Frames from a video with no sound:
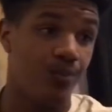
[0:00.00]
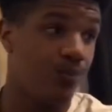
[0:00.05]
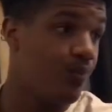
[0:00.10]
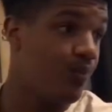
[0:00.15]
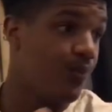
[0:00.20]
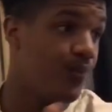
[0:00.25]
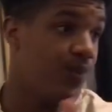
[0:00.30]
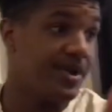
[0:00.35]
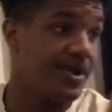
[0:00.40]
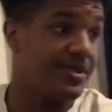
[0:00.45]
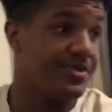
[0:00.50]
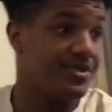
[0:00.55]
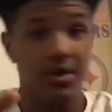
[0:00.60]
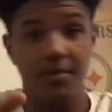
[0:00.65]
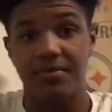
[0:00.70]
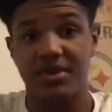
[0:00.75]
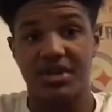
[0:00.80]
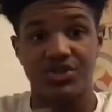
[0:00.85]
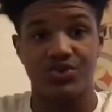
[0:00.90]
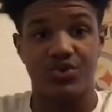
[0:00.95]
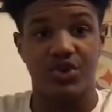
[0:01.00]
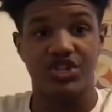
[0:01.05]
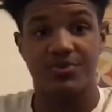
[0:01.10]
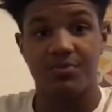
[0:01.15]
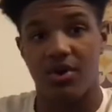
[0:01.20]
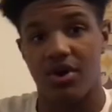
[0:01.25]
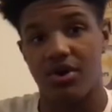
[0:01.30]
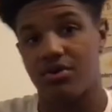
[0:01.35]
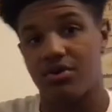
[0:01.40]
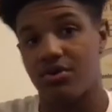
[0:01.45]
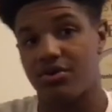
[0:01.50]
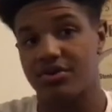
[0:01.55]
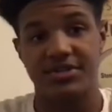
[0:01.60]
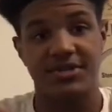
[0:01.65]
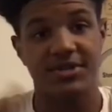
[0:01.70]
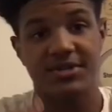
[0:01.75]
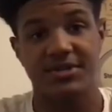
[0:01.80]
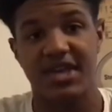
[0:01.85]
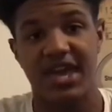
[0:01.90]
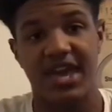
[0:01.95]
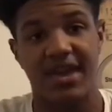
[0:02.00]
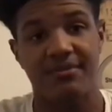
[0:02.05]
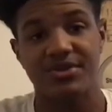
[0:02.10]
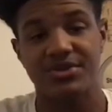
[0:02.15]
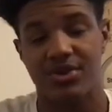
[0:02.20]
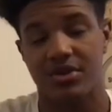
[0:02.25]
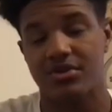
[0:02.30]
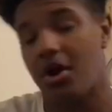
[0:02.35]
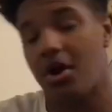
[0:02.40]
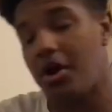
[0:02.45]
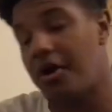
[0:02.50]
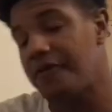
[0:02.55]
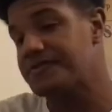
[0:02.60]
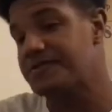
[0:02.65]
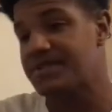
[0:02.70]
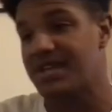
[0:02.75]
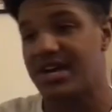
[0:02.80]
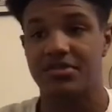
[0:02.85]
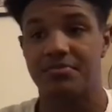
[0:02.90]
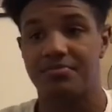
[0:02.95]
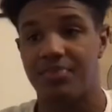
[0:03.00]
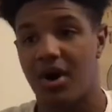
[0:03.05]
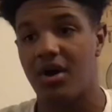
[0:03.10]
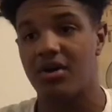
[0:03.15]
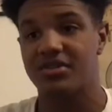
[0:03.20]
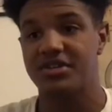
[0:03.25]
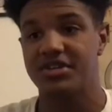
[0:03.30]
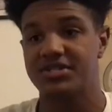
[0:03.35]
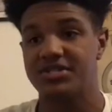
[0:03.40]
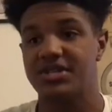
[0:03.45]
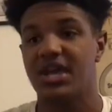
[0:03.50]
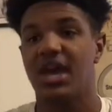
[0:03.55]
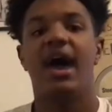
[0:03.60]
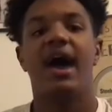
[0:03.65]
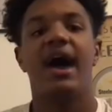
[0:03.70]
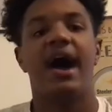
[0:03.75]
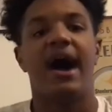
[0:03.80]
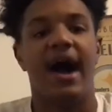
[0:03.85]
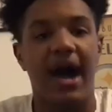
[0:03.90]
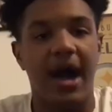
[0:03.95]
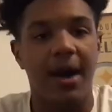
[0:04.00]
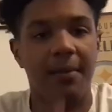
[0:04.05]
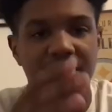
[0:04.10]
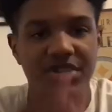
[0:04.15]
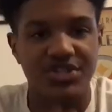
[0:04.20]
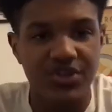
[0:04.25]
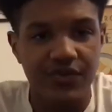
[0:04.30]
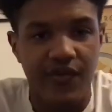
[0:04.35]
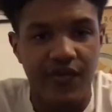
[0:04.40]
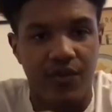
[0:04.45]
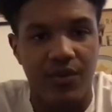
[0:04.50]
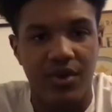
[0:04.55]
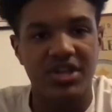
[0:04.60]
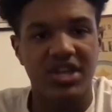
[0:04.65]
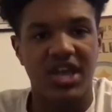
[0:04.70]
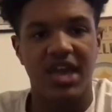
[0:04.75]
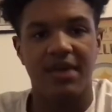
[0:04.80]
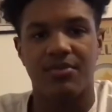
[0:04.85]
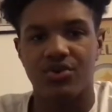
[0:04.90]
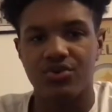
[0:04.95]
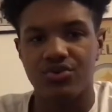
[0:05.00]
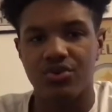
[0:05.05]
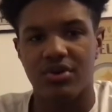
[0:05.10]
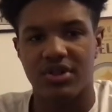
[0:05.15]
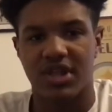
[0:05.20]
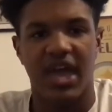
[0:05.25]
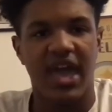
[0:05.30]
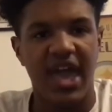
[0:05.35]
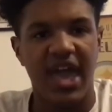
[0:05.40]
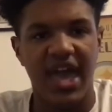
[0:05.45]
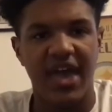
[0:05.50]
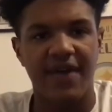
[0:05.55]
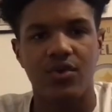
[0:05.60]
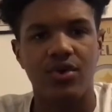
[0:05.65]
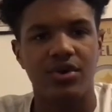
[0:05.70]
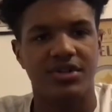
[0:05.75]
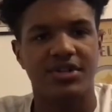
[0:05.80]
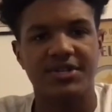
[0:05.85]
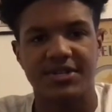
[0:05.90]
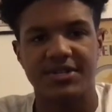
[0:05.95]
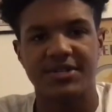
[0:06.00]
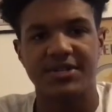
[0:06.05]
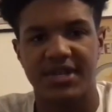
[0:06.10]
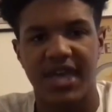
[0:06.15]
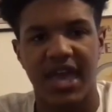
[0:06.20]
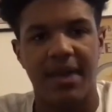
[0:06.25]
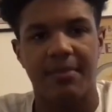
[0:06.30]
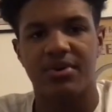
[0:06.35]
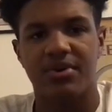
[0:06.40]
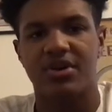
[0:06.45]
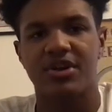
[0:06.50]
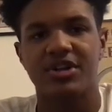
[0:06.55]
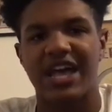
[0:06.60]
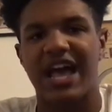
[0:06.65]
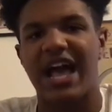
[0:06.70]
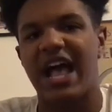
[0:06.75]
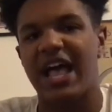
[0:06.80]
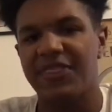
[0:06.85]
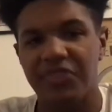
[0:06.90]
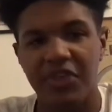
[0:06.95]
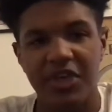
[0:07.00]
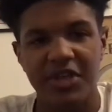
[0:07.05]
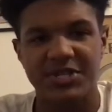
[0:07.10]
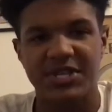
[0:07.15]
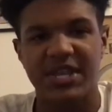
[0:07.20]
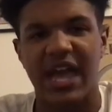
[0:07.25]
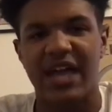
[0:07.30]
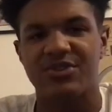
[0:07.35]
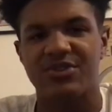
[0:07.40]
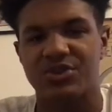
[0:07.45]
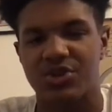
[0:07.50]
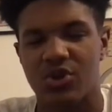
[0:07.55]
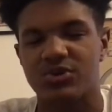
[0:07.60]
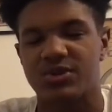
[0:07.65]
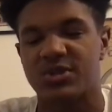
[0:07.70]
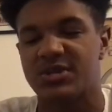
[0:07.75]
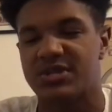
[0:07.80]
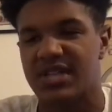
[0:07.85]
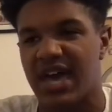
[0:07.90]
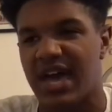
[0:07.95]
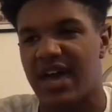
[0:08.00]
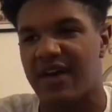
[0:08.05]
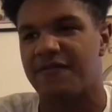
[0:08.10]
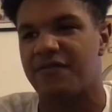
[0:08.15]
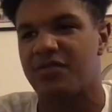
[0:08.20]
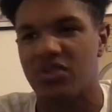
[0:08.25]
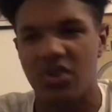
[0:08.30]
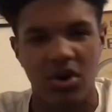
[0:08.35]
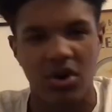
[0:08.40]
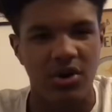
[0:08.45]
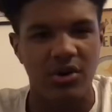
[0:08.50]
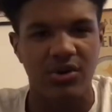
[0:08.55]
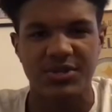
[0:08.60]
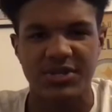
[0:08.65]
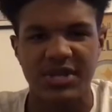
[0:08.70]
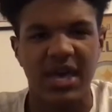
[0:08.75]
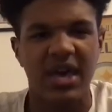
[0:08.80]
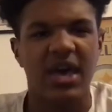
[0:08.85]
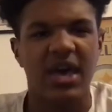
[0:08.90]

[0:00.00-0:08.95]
what their biggest question mark going into this game is on the offensive side of the ball is, how much of a running game are you going to have going into this game? Because I think Seattle's coaching staff knows